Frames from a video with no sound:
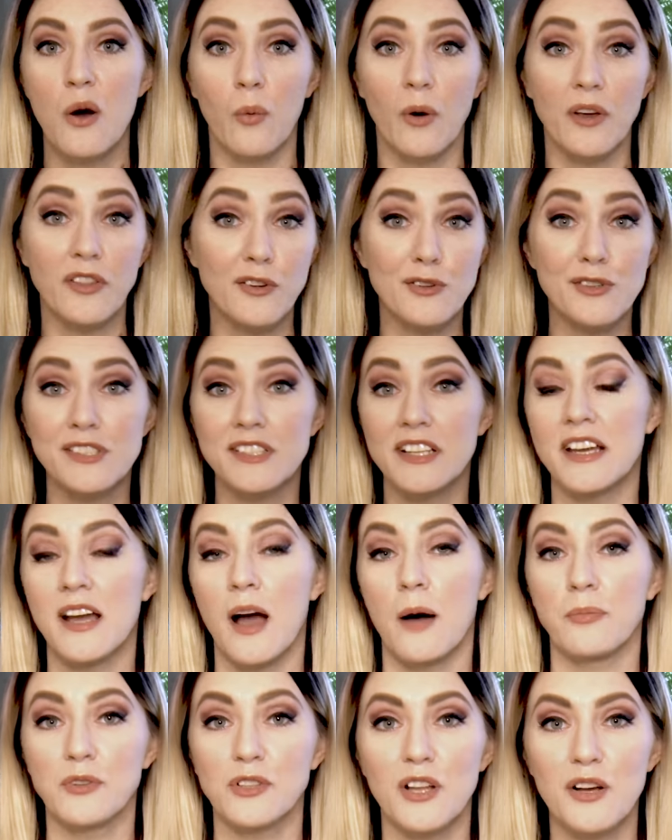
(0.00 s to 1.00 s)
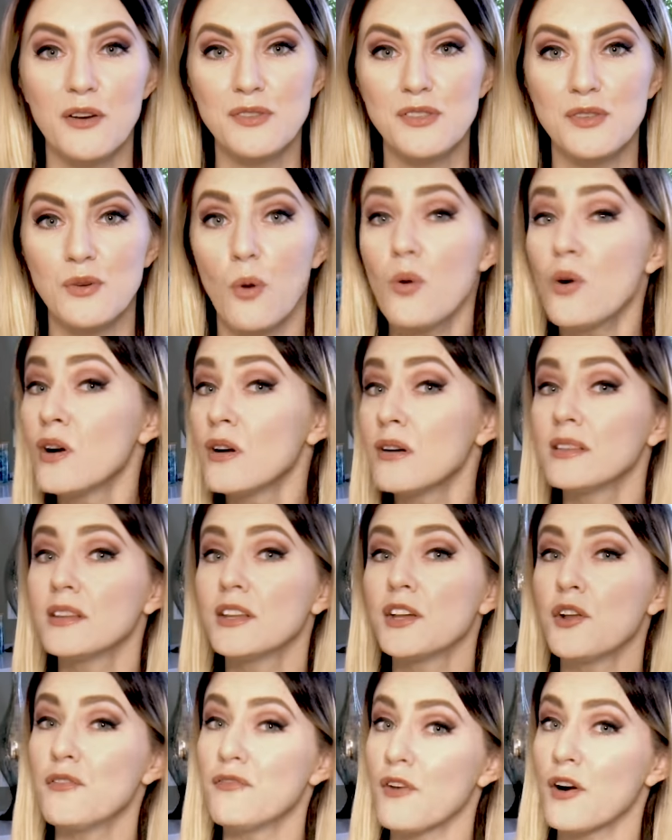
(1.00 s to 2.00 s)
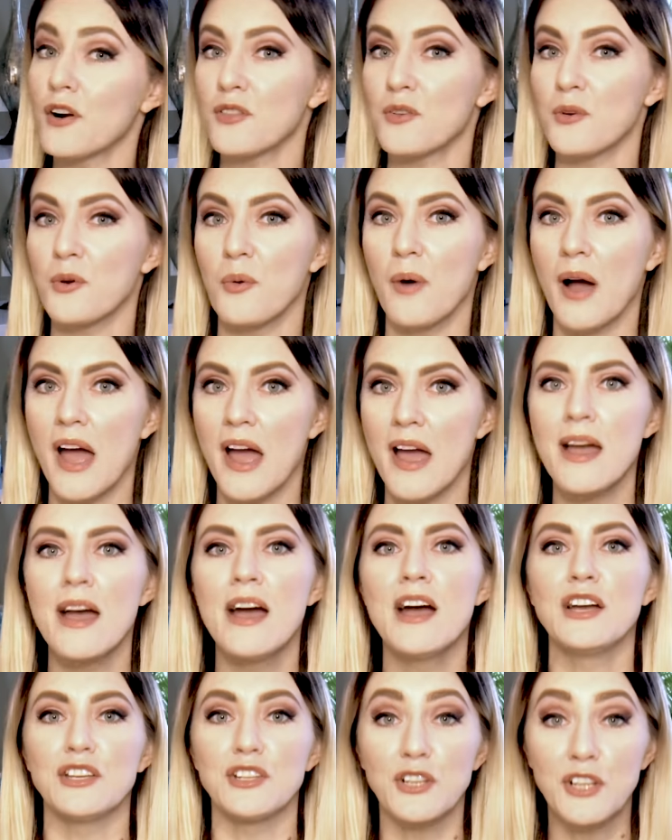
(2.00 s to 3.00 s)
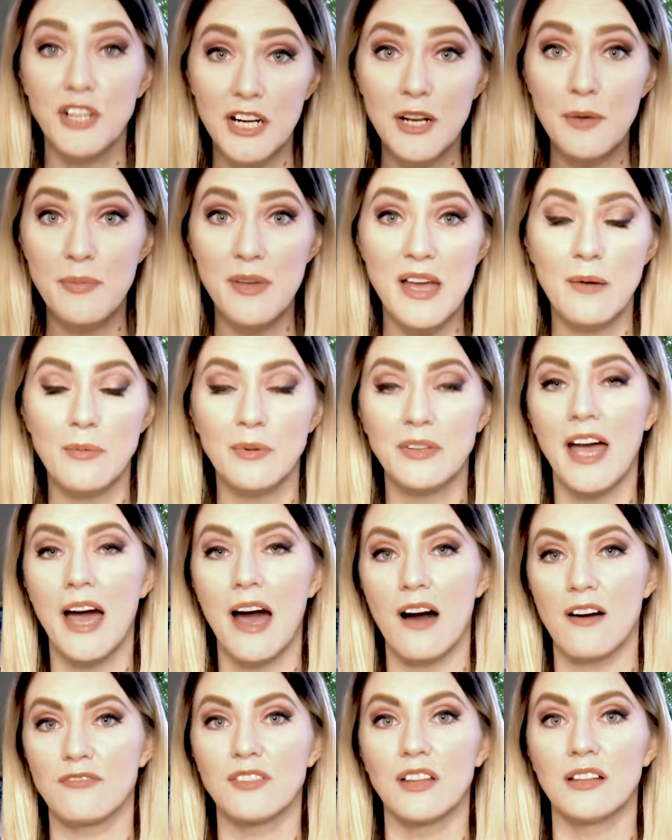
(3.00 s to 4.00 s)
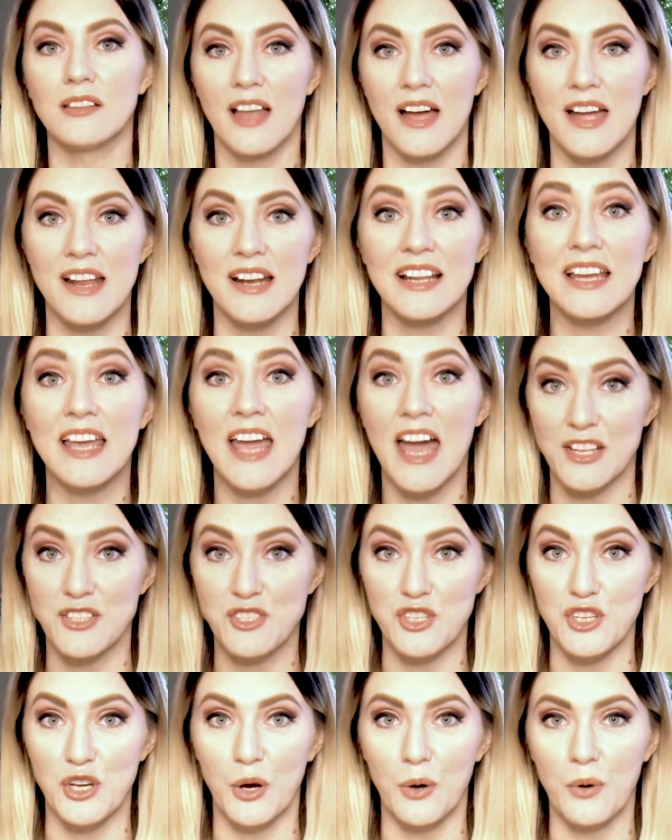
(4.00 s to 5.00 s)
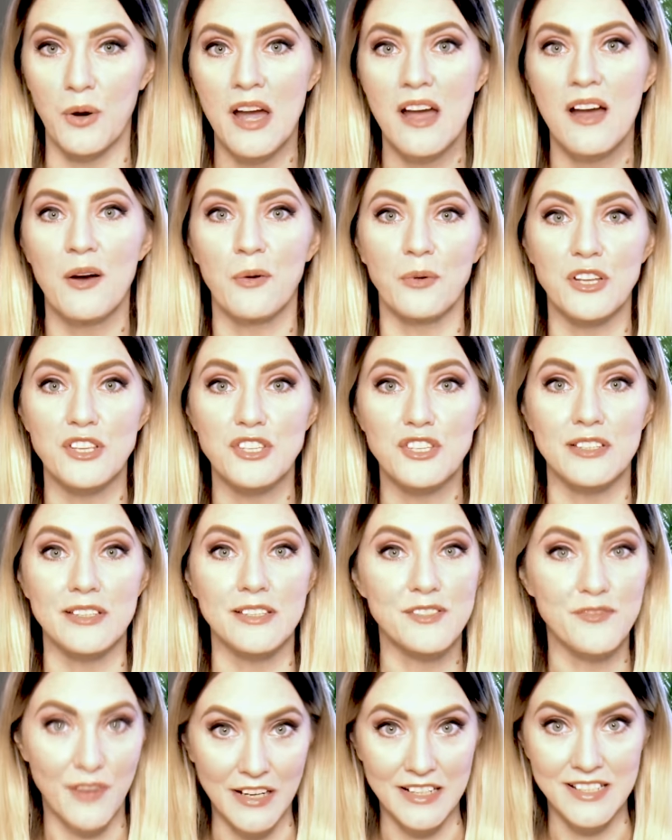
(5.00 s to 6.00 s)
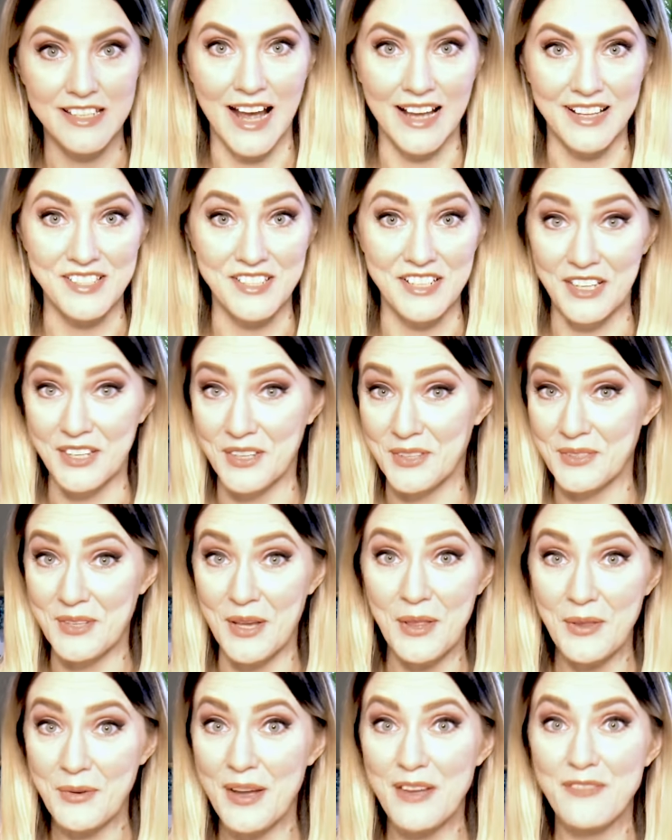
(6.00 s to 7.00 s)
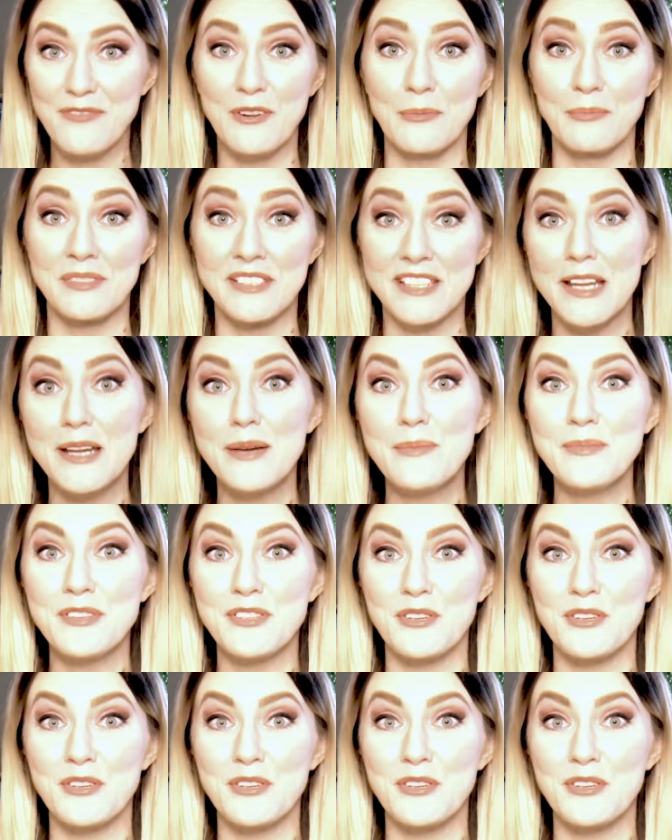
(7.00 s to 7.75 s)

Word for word: whether you're sitting up close or a little farther away, you're gonna be able to have the light catch you, which is fantastic. Goes all the way from dim